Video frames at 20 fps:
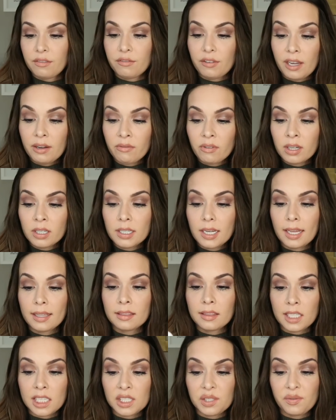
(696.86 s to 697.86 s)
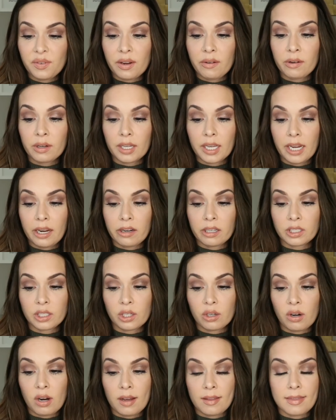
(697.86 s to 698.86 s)
Favorite and least favorite
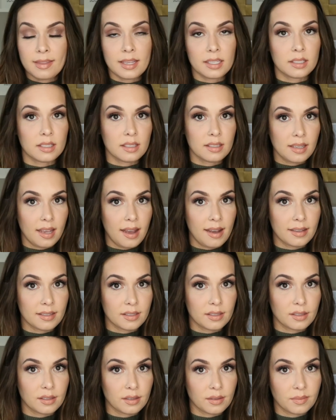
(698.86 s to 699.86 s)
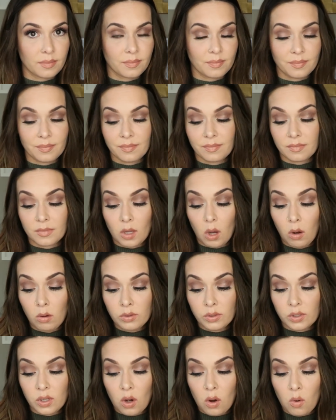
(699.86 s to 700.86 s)
character on This Is Us.
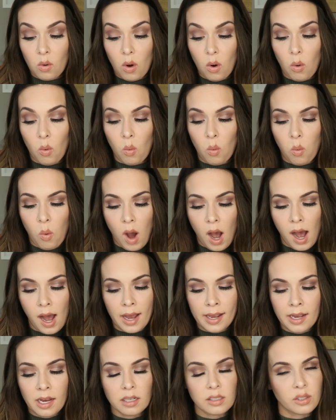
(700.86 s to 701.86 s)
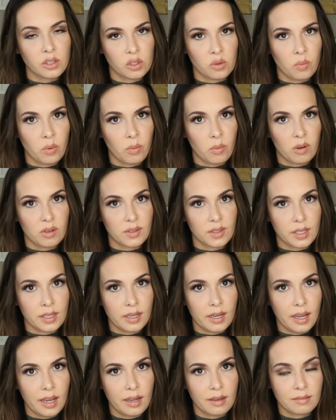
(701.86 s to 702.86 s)
Also, why on Super Bowl
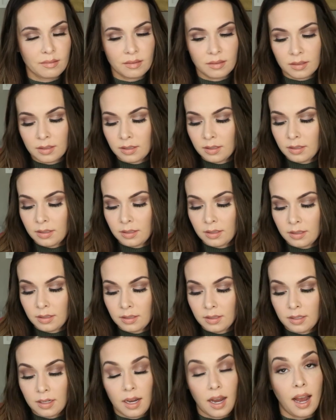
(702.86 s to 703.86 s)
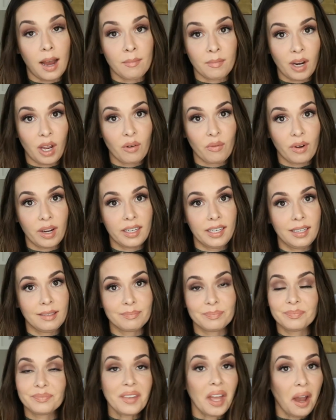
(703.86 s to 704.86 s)
Sunday? I'm not
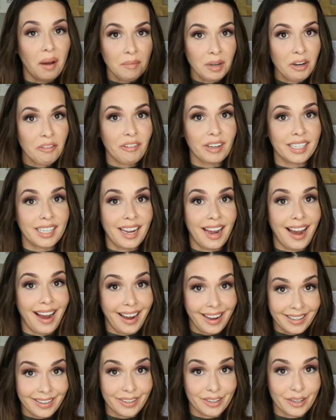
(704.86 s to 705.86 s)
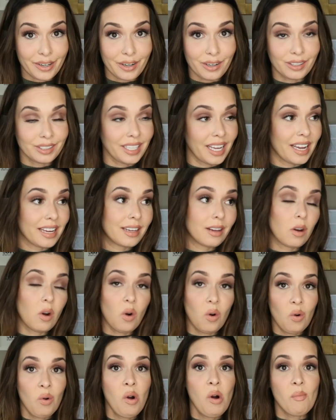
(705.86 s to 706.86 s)
ready. I'm not ready either, girl. Like,
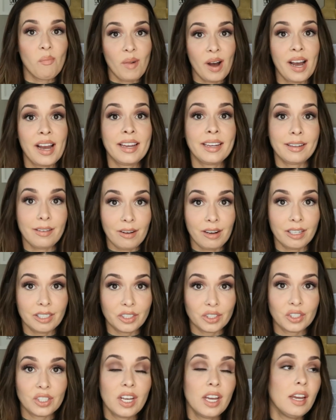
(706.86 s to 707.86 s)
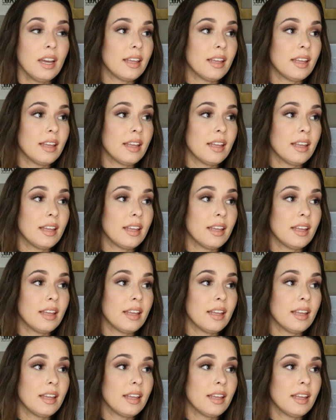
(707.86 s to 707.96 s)
oh my gosh.